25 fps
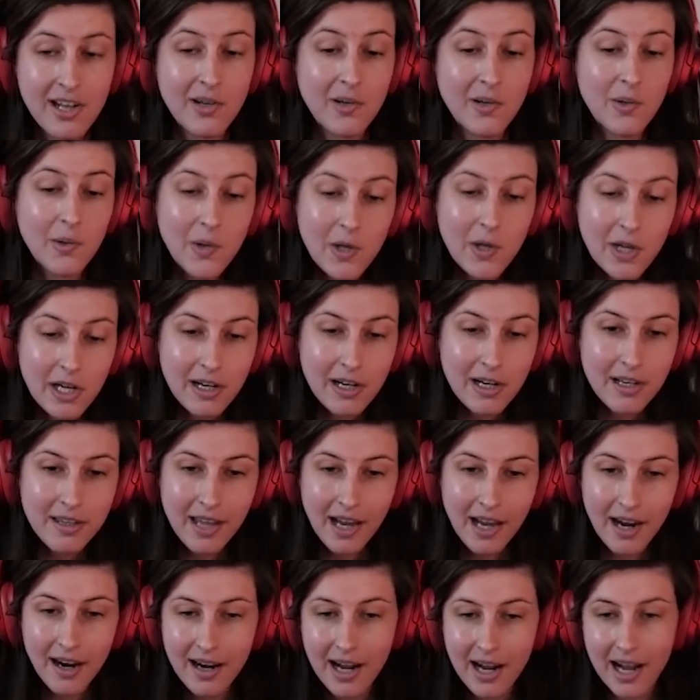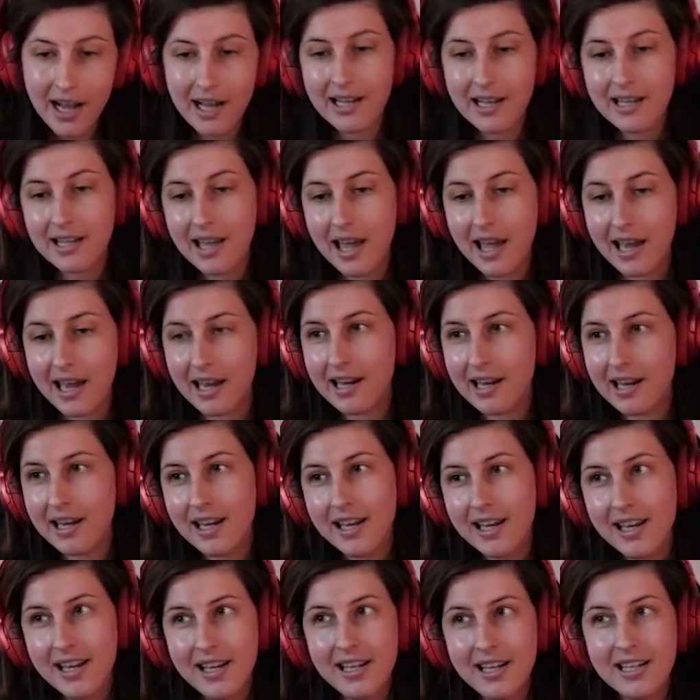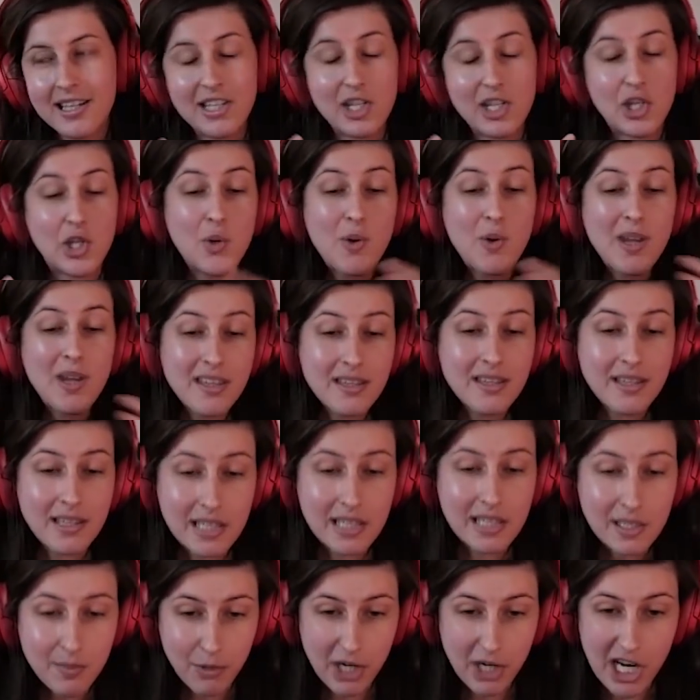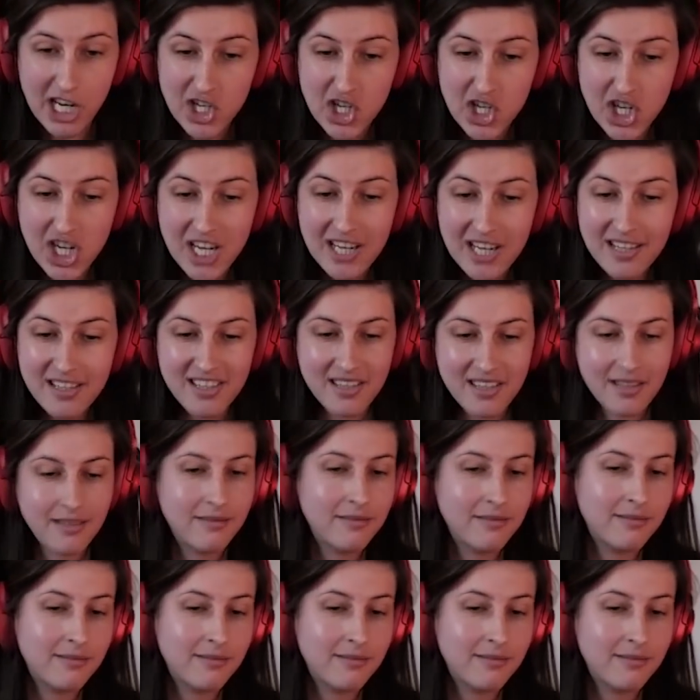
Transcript: or they are kind of like doing this in spreadsheets